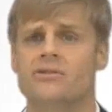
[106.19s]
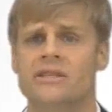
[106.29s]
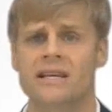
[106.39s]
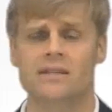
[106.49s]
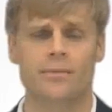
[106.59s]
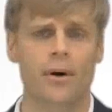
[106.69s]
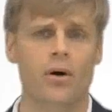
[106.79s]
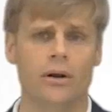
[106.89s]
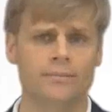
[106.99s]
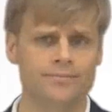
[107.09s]
or sets
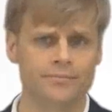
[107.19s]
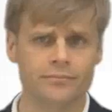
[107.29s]
apart?